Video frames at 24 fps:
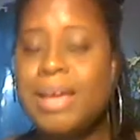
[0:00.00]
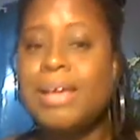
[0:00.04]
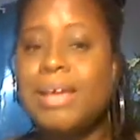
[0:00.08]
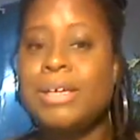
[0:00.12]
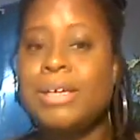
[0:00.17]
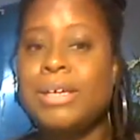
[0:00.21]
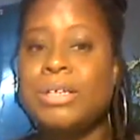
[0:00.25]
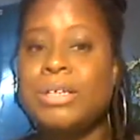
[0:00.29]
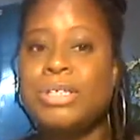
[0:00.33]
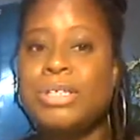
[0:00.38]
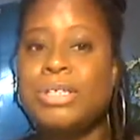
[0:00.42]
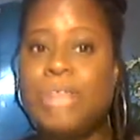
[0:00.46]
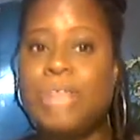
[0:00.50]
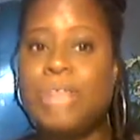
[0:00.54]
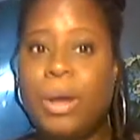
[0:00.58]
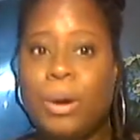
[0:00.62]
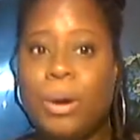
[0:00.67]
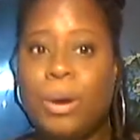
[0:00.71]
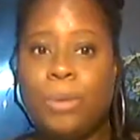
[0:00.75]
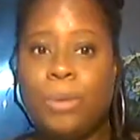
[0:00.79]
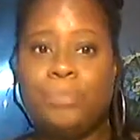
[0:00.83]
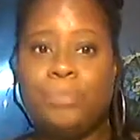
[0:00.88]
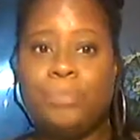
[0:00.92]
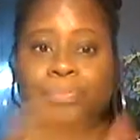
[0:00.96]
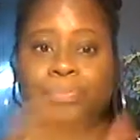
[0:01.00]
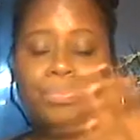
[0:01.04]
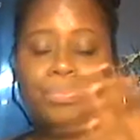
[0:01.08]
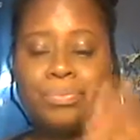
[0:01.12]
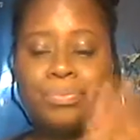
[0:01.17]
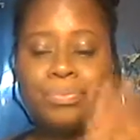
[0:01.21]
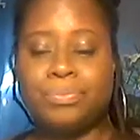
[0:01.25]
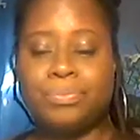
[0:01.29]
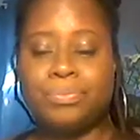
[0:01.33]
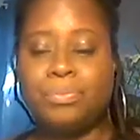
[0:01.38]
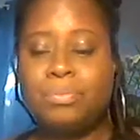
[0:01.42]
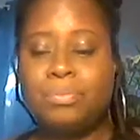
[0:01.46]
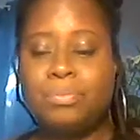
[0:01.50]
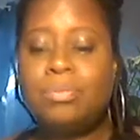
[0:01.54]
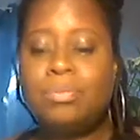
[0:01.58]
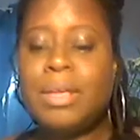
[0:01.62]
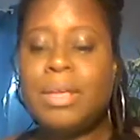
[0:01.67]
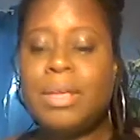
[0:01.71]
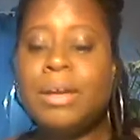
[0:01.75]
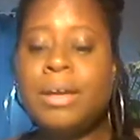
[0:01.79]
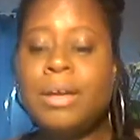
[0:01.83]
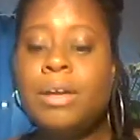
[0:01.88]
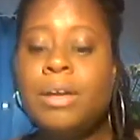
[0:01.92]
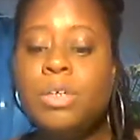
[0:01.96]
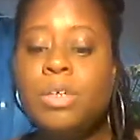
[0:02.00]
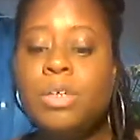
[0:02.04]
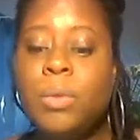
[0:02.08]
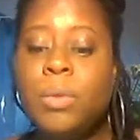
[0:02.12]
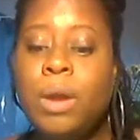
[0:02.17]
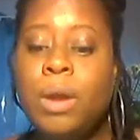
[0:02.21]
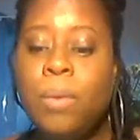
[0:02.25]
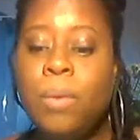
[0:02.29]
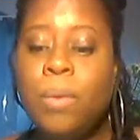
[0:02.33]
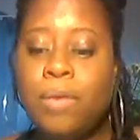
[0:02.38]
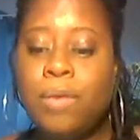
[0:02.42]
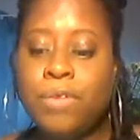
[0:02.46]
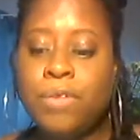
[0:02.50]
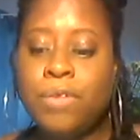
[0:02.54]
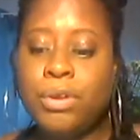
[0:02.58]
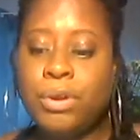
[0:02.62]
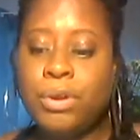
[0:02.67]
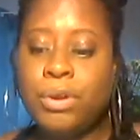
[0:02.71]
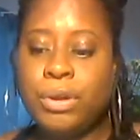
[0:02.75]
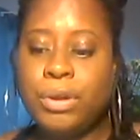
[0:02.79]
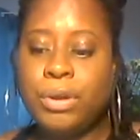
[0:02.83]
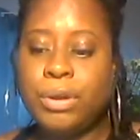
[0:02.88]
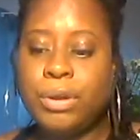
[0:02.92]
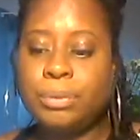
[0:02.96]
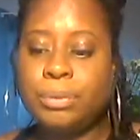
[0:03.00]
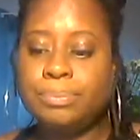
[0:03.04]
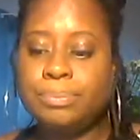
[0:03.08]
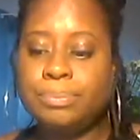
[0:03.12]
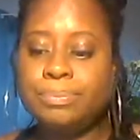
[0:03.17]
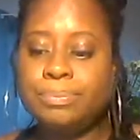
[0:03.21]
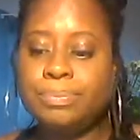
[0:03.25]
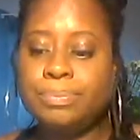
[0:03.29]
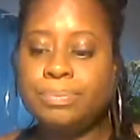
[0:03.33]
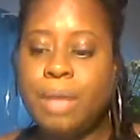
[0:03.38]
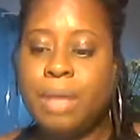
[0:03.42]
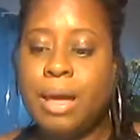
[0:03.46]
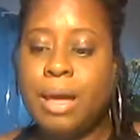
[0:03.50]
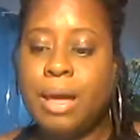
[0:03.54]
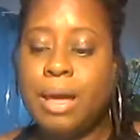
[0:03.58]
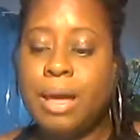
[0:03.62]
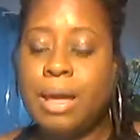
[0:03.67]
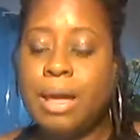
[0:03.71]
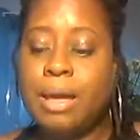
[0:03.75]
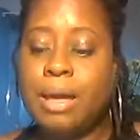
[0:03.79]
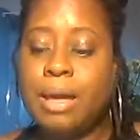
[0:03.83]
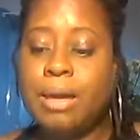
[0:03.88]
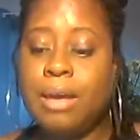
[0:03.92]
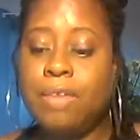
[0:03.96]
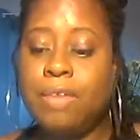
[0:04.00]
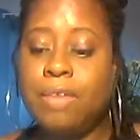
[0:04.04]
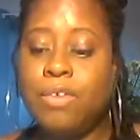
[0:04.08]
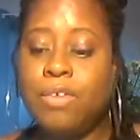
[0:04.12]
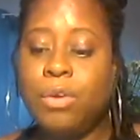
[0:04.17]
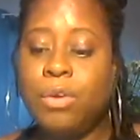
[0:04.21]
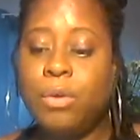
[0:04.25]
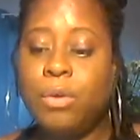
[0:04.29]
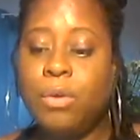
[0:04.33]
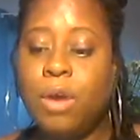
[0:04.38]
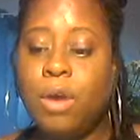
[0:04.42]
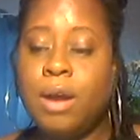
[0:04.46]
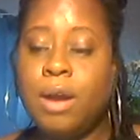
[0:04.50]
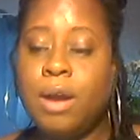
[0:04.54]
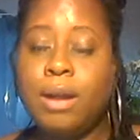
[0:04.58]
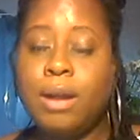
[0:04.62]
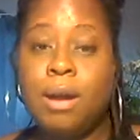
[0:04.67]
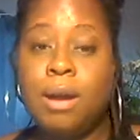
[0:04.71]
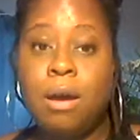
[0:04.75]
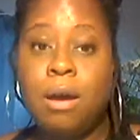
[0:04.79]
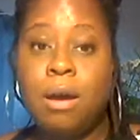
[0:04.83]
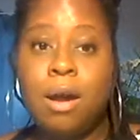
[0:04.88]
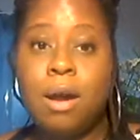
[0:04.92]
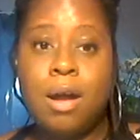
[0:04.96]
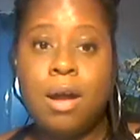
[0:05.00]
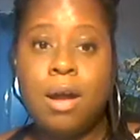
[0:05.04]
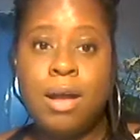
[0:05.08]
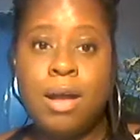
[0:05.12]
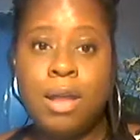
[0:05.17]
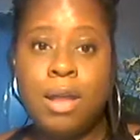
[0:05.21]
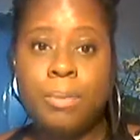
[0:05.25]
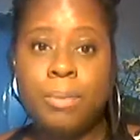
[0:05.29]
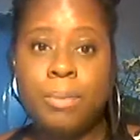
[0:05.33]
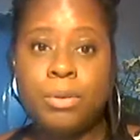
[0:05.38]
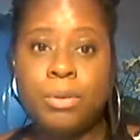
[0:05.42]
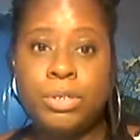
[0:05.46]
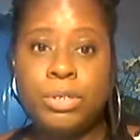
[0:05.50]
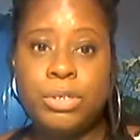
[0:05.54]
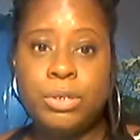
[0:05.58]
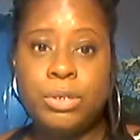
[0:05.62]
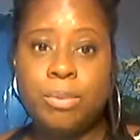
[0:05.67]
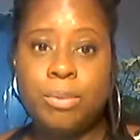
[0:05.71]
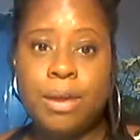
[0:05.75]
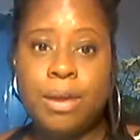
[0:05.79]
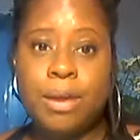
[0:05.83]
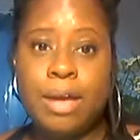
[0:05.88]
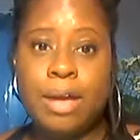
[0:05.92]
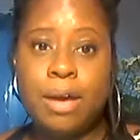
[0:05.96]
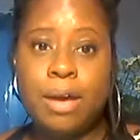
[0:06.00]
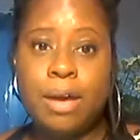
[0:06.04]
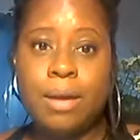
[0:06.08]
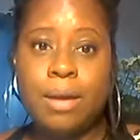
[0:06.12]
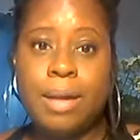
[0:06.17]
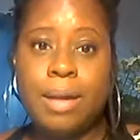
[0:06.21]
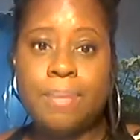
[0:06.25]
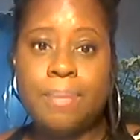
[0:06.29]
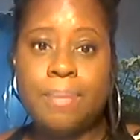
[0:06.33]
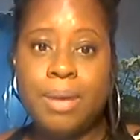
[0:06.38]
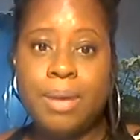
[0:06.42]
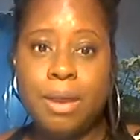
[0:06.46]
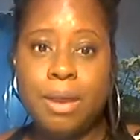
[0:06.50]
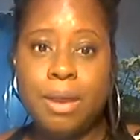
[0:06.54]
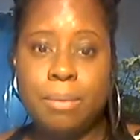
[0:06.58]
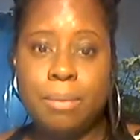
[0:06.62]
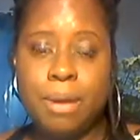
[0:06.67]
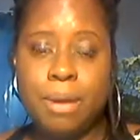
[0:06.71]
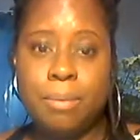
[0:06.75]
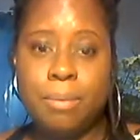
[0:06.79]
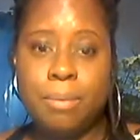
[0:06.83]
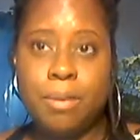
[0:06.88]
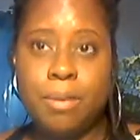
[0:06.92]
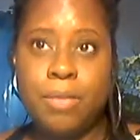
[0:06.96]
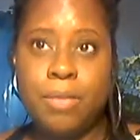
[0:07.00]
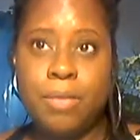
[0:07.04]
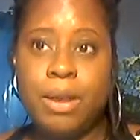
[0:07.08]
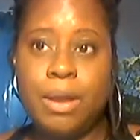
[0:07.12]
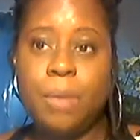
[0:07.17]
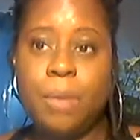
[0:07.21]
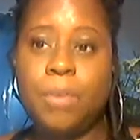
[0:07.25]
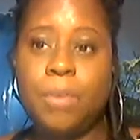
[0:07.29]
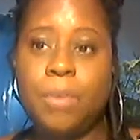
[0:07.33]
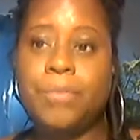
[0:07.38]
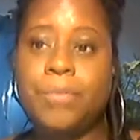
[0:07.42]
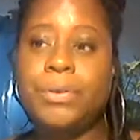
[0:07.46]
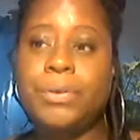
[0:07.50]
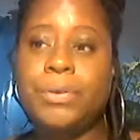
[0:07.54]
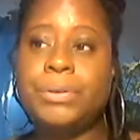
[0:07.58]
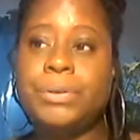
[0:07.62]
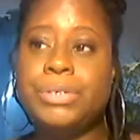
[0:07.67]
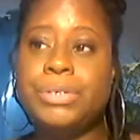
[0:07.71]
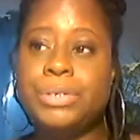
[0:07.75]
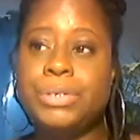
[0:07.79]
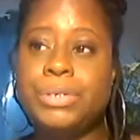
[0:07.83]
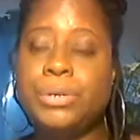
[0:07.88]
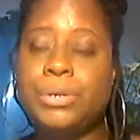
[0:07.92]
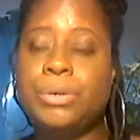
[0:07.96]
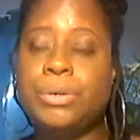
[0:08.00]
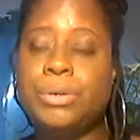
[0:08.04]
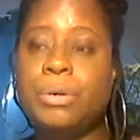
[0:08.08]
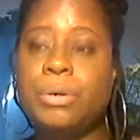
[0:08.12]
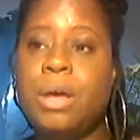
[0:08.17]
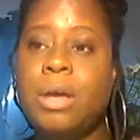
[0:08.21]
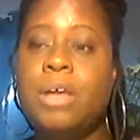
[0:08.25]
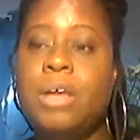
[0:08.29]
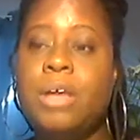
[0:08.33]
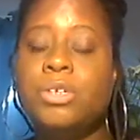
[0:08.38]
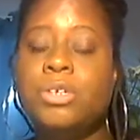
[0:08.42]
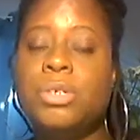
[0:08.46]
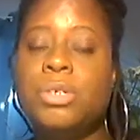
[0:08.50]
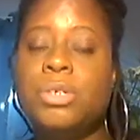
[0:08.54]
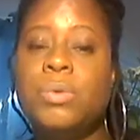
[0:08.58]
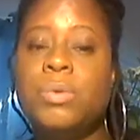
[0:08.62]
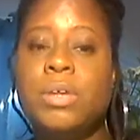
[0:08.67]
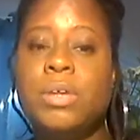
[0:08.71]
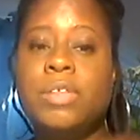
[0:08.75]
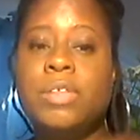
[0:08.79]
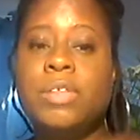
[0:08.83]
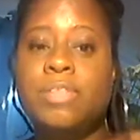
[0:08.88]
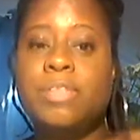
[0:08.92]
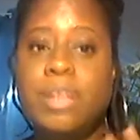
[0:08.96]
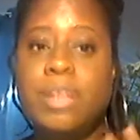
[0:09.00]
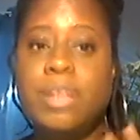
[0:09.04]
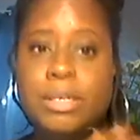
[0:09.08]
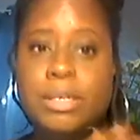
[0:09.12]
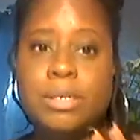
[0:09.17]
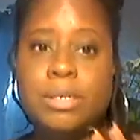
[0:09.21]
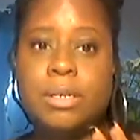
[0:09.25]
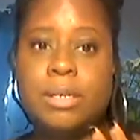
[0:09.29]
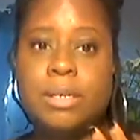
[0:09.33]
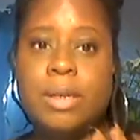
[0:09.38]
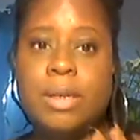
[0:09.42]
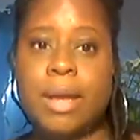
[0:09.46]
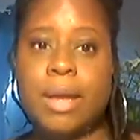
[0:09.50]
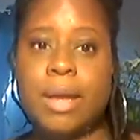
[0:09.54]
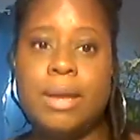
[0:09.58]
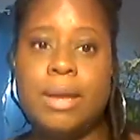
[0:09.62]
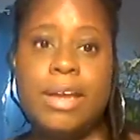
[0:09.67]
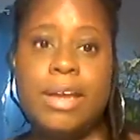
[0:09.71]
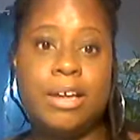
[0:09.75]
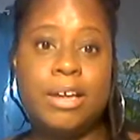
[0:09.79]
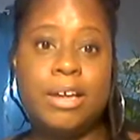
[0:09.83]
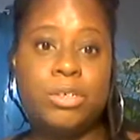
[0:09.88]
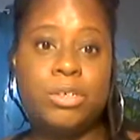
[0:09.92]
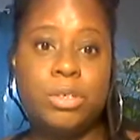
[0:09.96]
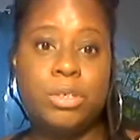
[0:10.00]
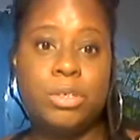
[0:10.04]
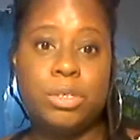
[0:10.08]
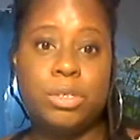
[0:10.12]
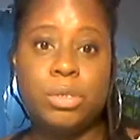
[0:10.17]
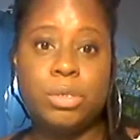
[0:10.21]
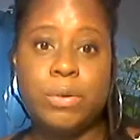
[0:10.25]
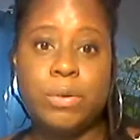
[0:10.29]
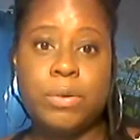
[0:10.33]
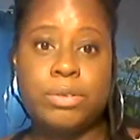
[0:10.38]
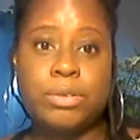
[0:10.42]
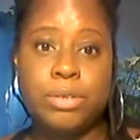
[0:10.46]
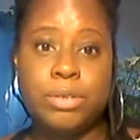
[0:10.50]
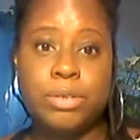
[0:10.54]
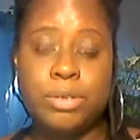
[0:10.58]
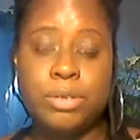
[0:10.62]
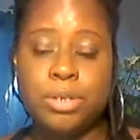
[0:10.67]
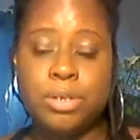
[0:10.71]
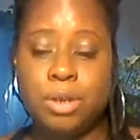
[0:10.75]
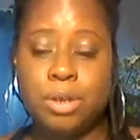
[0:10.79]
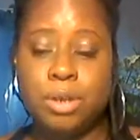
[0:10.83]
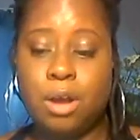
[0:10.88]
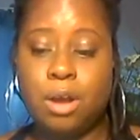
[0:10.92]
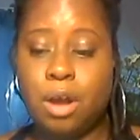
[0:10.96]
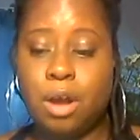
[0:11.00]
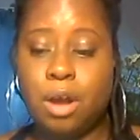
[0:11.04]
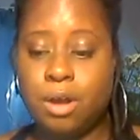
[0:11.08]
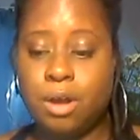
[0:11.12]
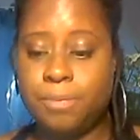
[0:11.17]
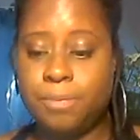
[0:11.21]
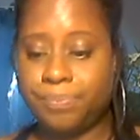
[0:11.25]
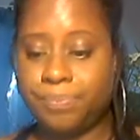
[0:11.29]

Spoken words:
So here's what I want for you to do. If you are unable to break out a pen and paper, then I want for you to just really listen and answer these questions in your heart.